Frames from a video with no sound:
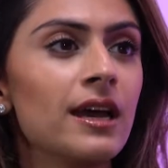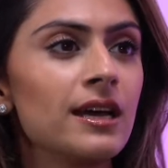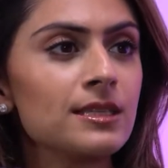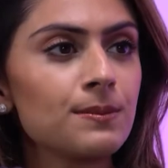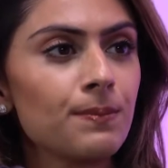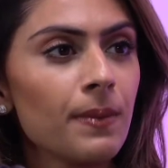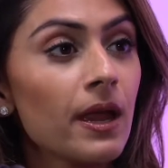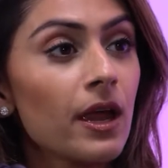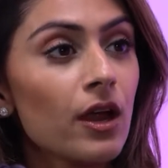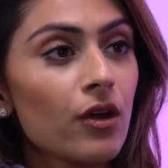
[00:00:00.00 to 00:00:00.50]
as
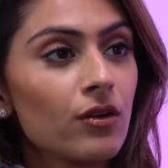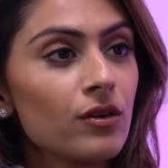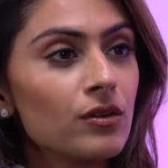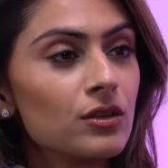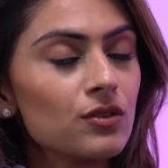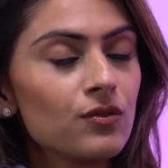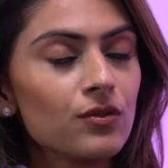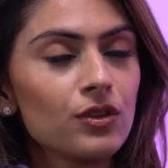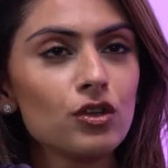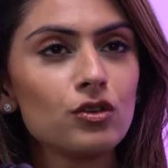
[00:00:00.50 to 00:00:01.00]

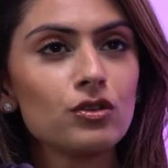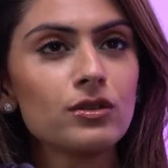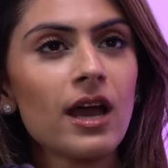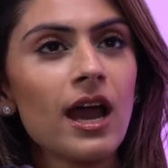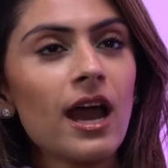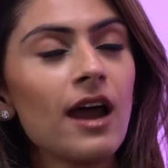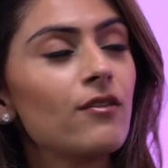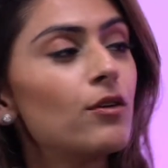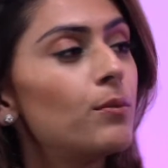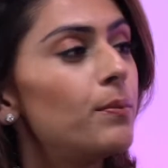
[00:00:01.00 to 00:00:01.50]
parents for you to
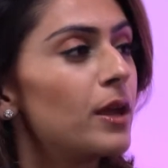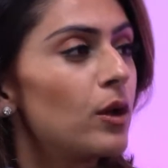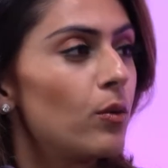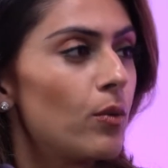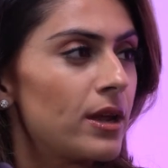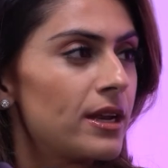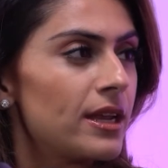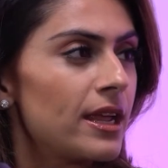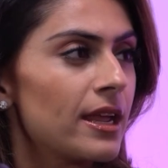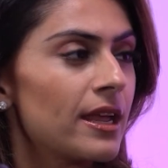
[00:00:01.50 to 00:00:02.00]
have a big
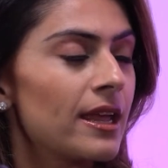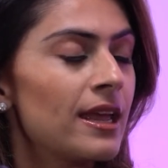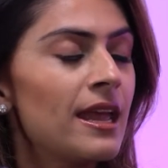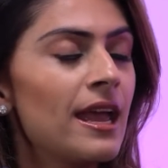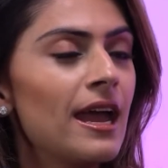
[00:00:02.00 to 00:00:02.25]
wedding.